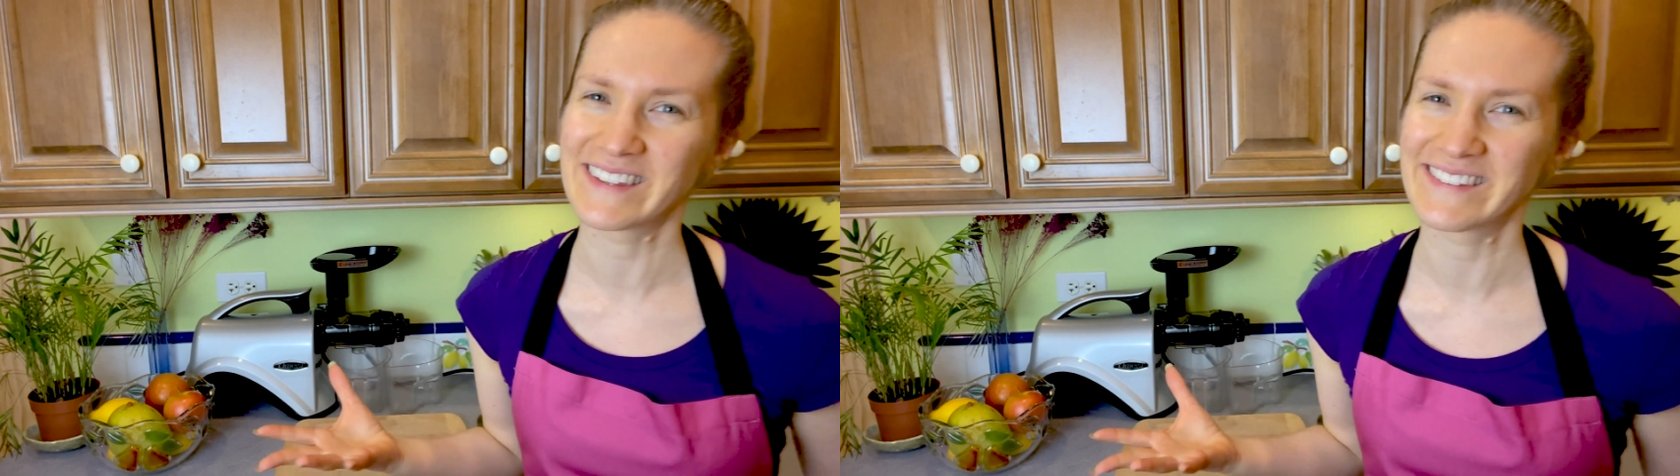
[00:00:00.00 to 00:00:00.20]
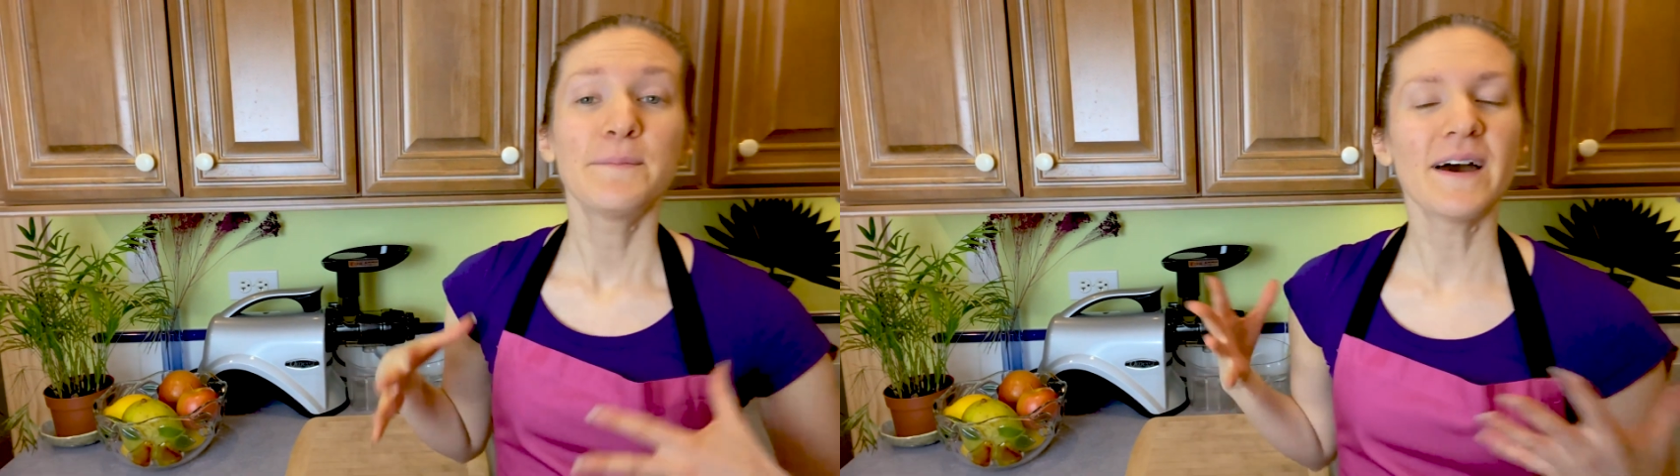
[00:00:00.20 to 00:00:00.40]

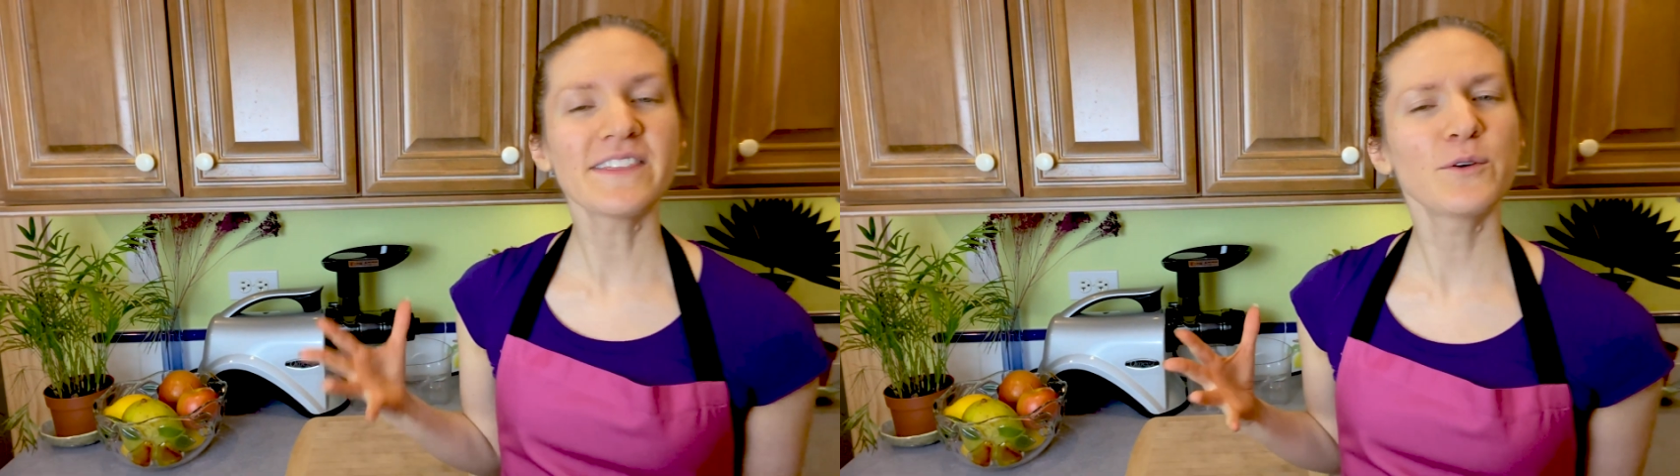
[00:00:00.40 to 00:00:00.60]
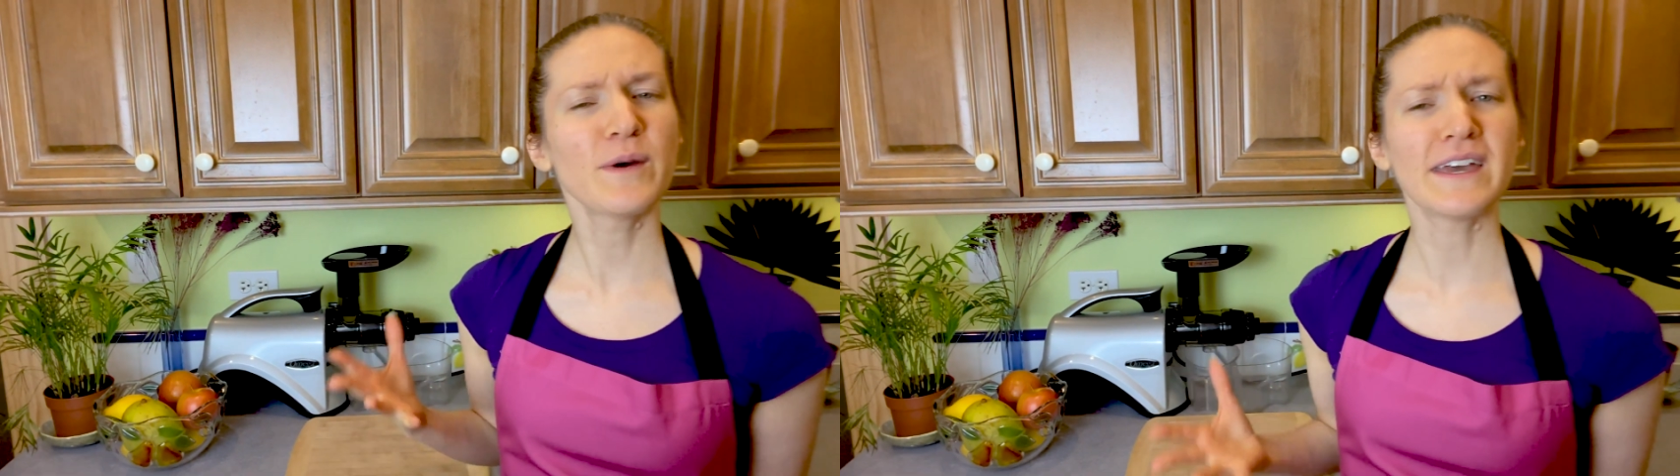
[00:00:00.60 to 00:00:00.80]
By the
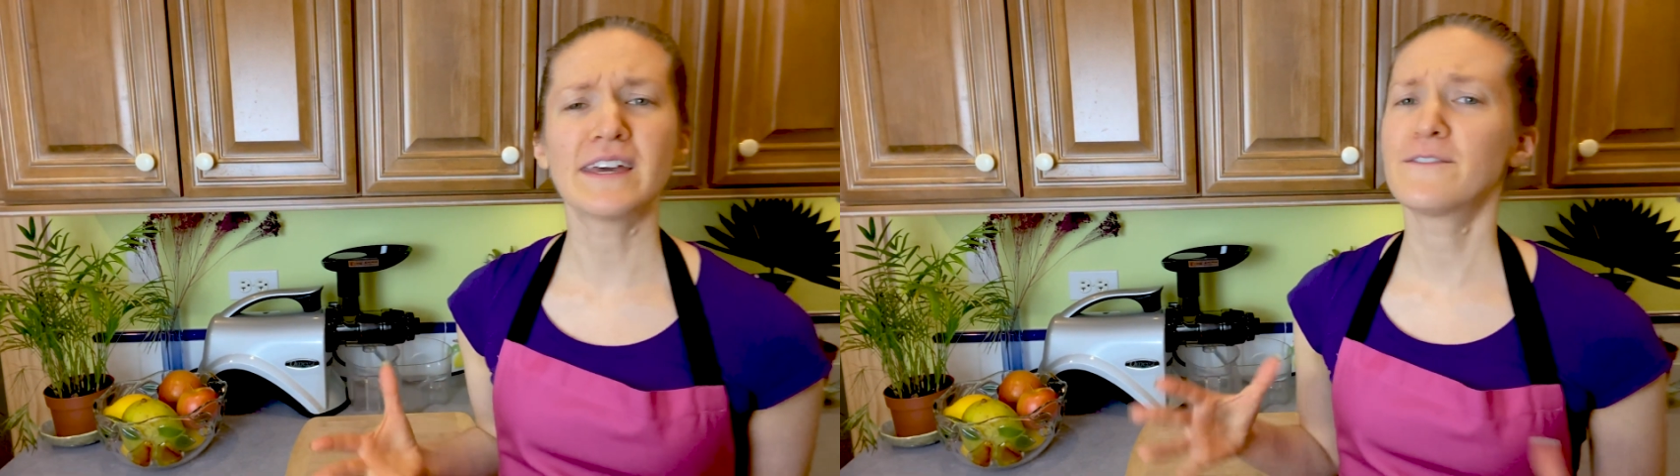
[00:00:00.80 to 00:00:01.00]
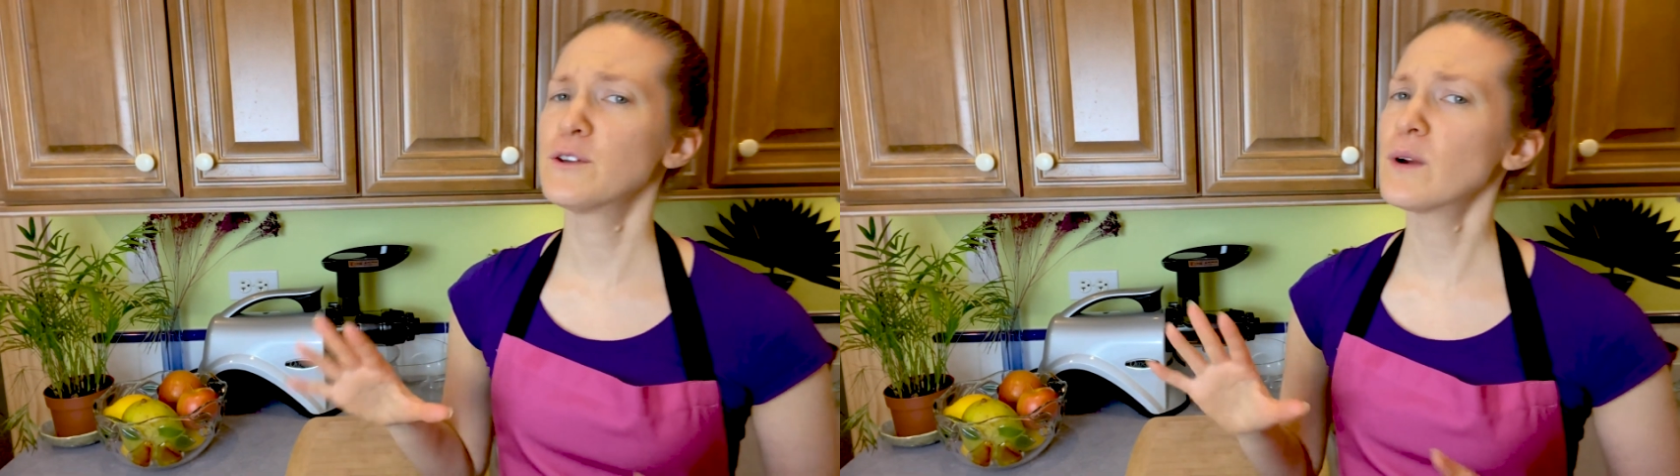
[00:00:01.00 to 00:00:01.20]
way,
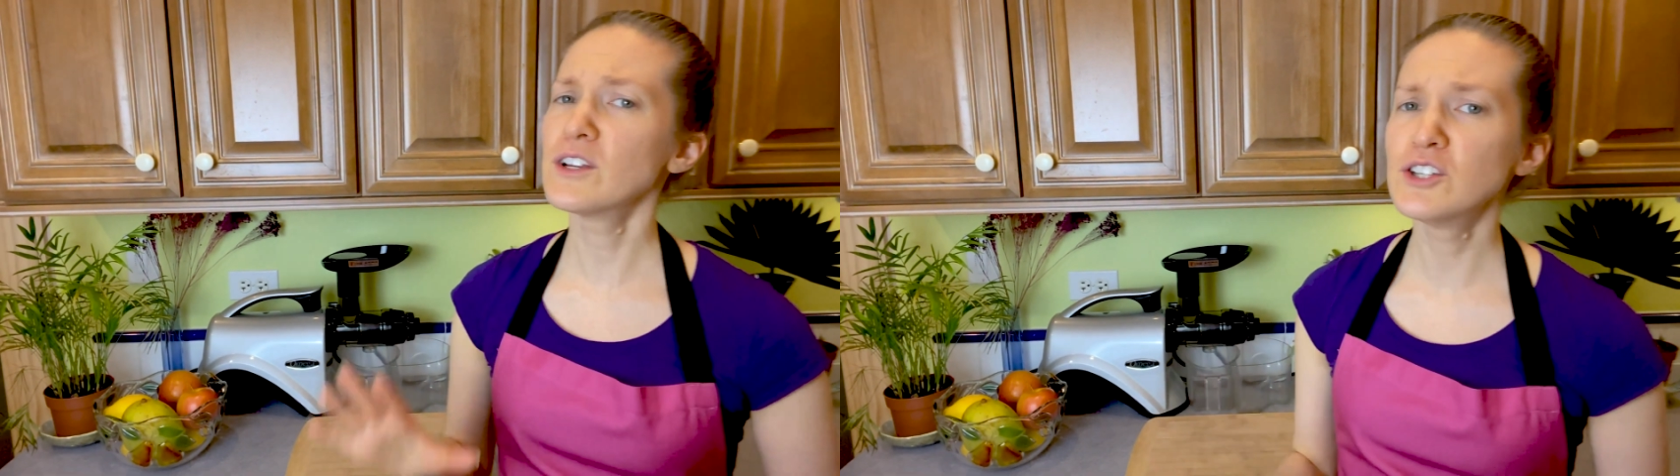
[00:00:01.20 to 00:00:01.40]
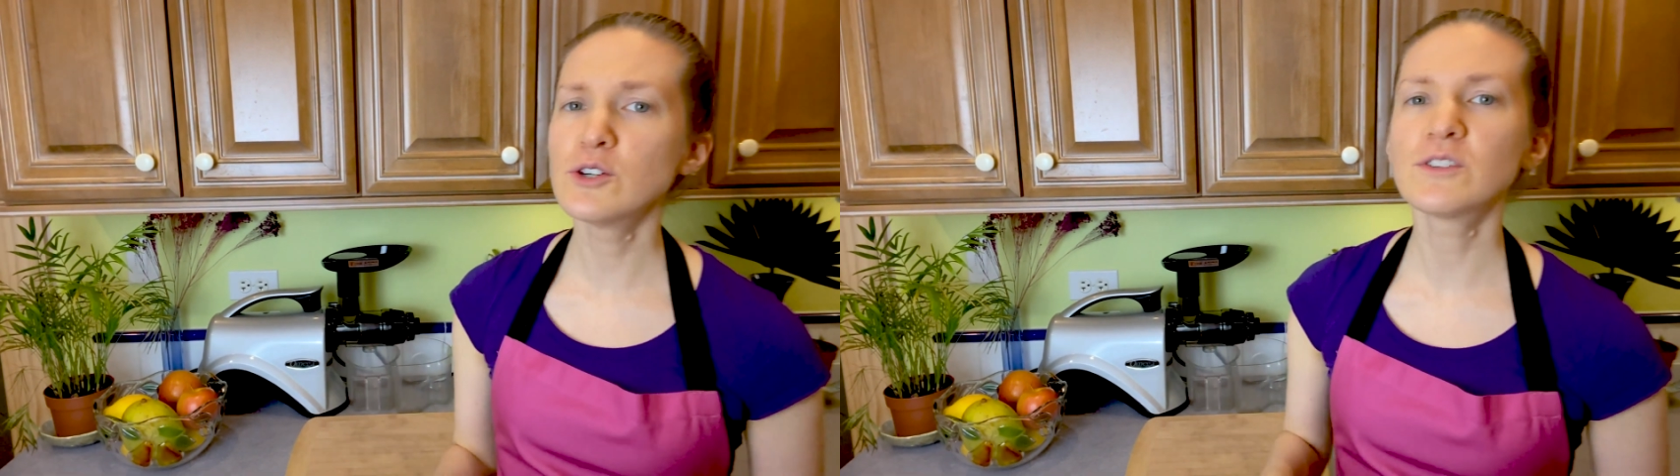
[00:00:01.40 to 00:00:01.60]
if you are
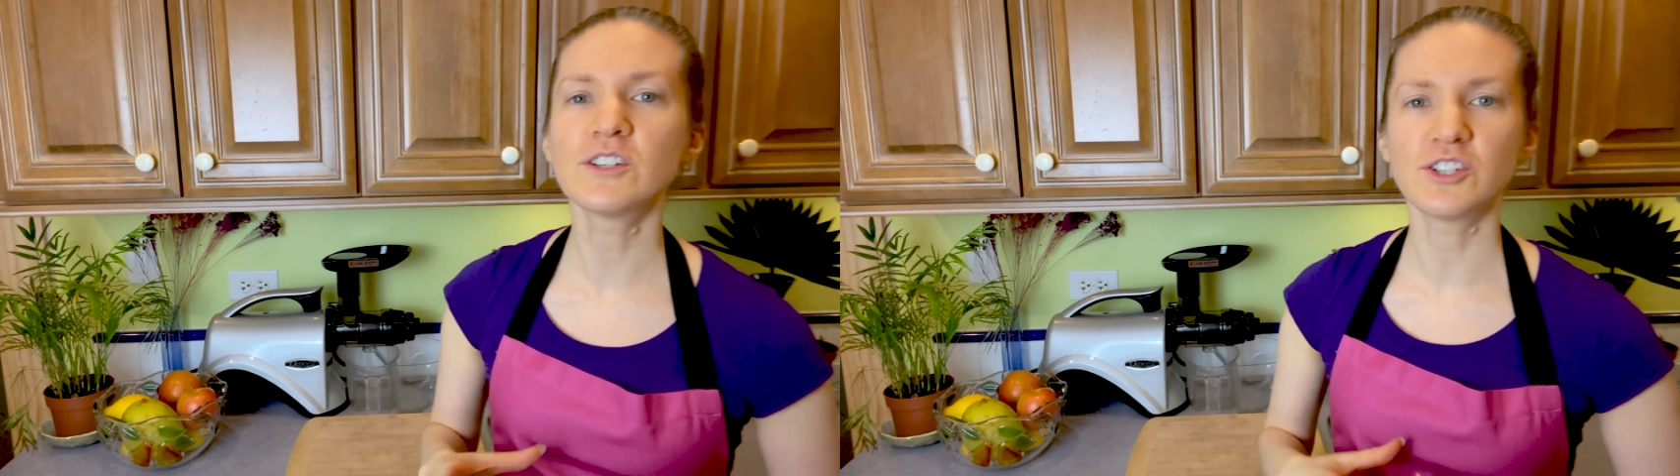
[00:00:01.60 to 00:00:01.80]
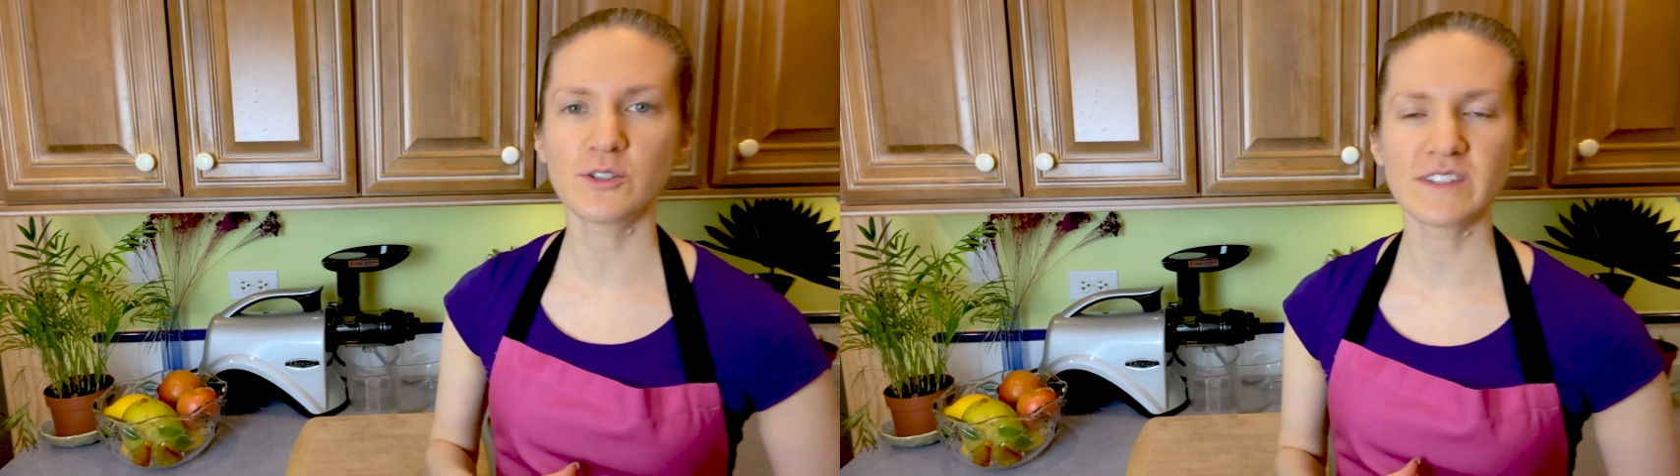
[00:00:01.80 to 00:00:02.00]
new to
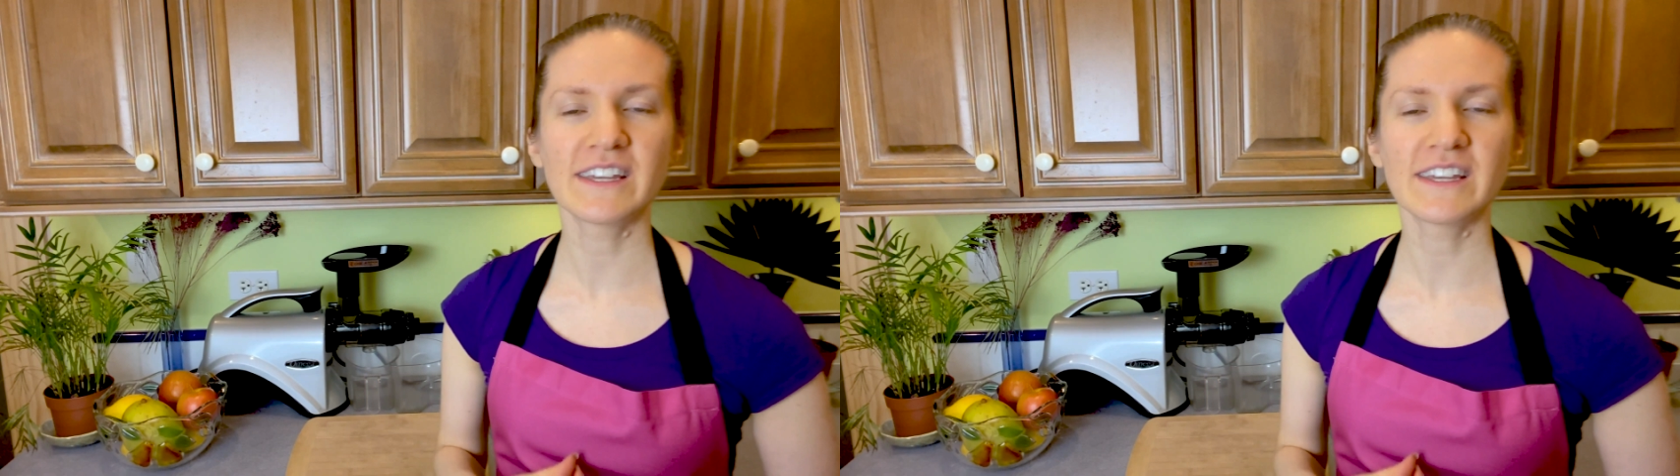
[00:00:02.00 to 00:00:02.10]
juicing